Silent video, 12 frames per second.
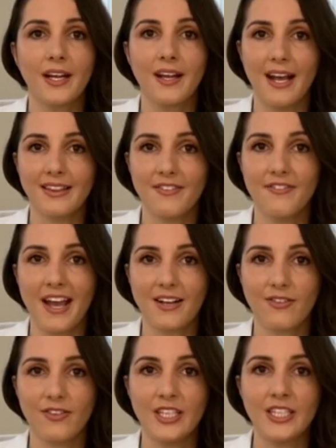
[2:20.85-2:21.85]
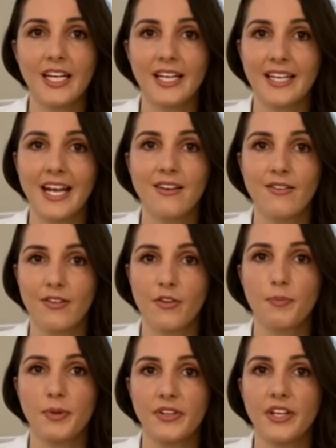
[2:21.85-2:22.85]
got the vaccine against this
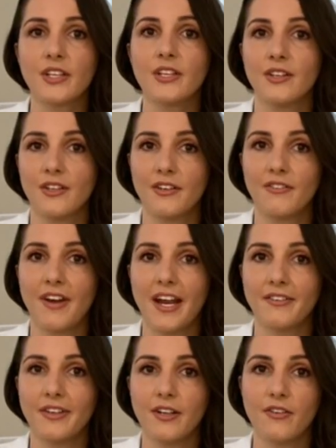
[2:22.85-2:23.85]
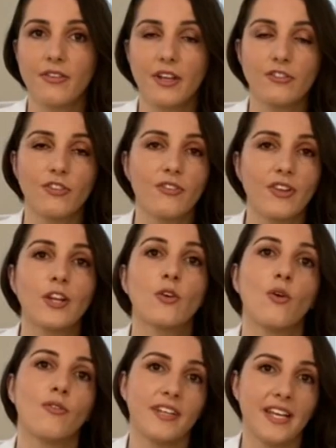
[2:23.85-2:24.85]
particular virus, let's just say
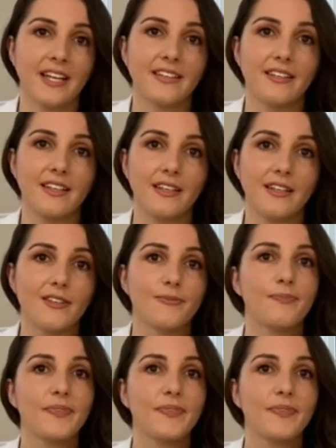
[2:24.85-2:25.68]
COVID-19.